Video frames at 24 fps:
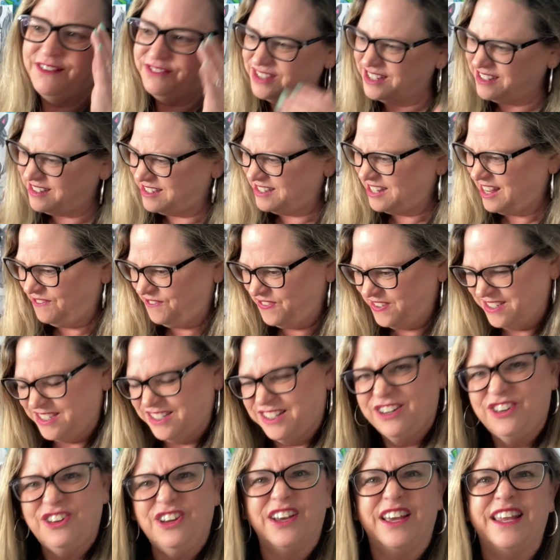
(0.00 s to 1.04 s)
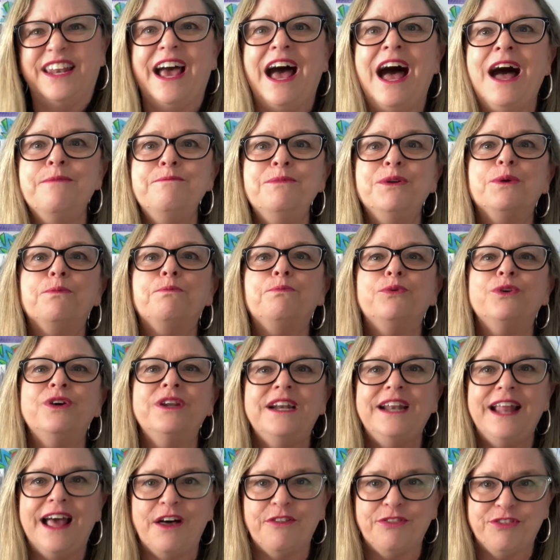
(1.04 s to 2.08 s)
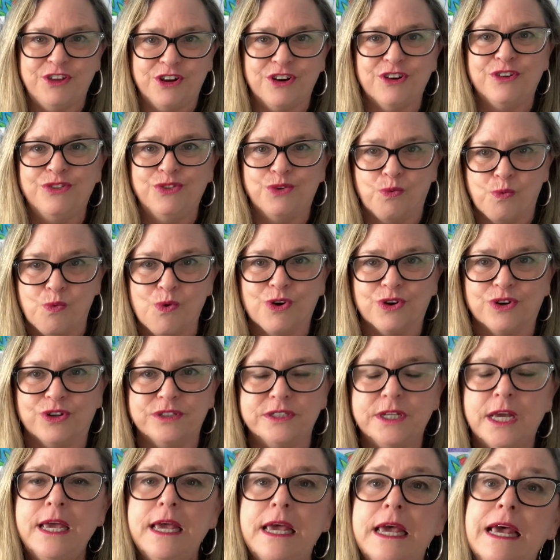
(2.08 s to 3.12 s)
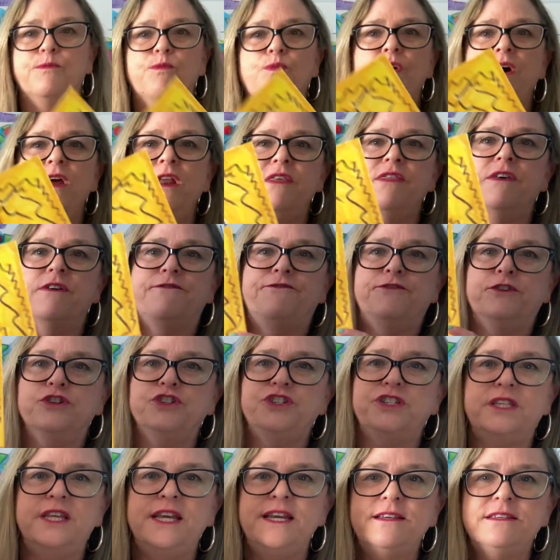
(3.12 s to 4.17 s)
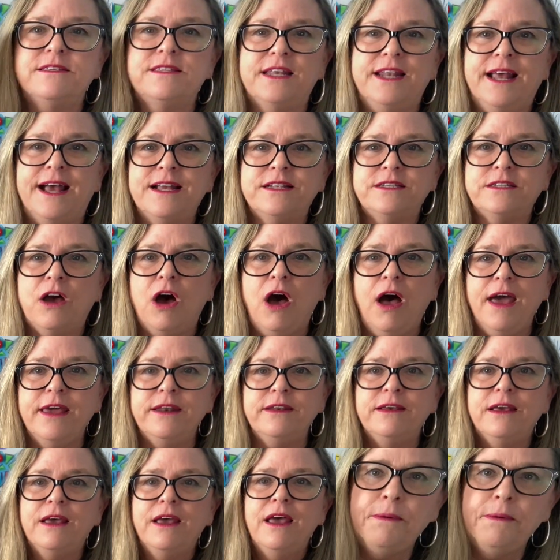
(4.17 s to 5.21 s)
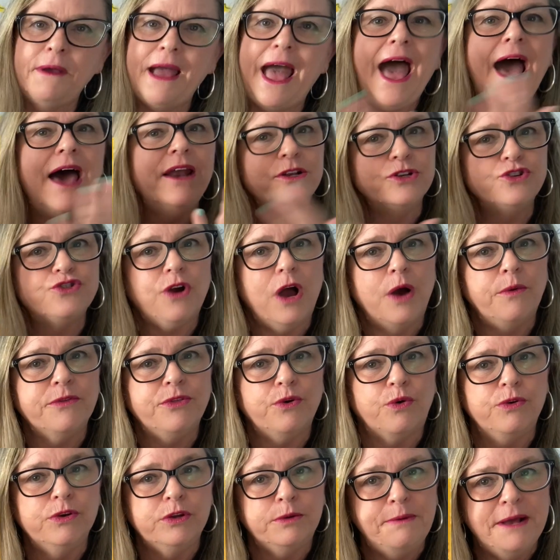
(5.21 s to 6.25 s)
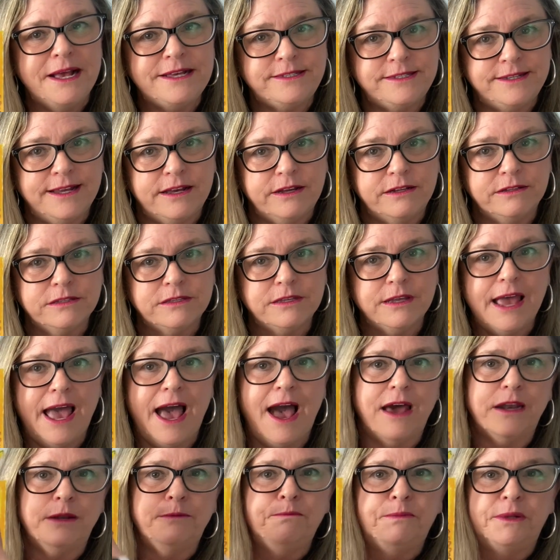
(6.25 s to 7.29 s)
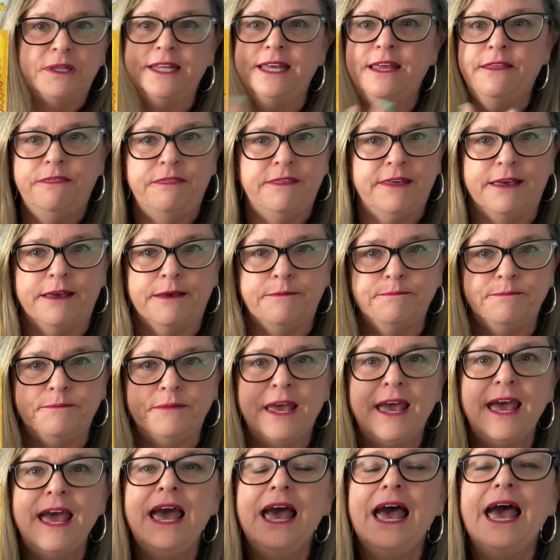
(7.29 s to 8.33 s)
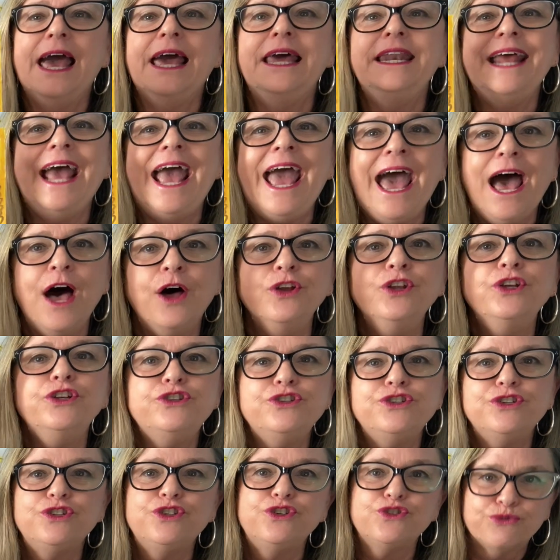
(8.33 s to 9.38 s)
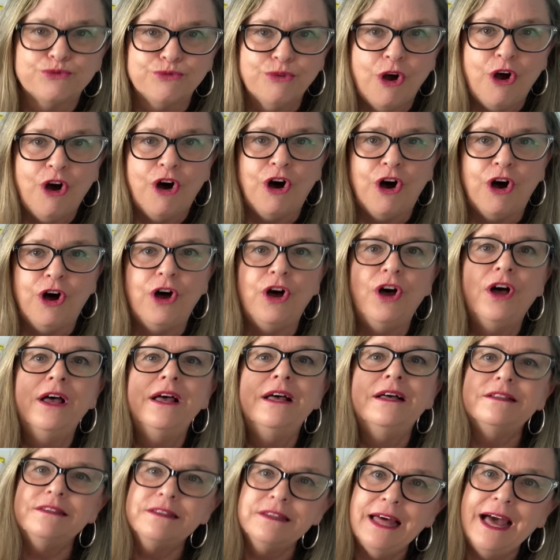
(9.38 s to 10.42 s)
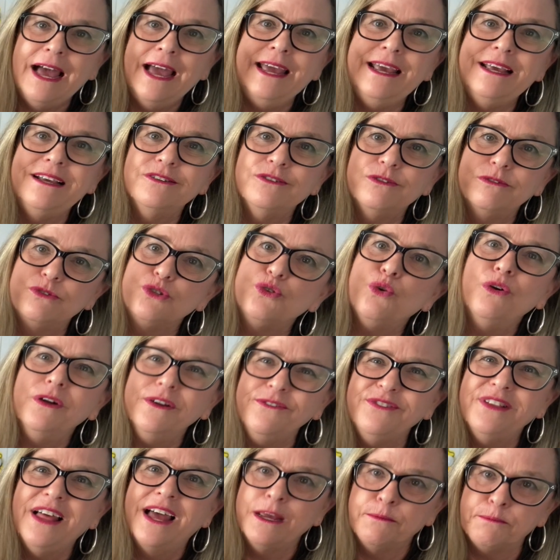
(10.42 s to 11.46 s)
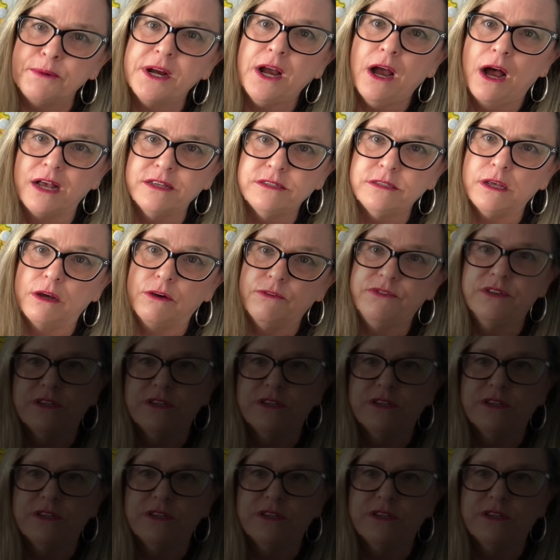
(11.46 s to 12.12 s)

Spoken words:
This stuff is good. I'm going to put it out there in the world. One of the first things that I taught, how to draw with oil pastels, how to blend them, and how to draw sort of like Picasso.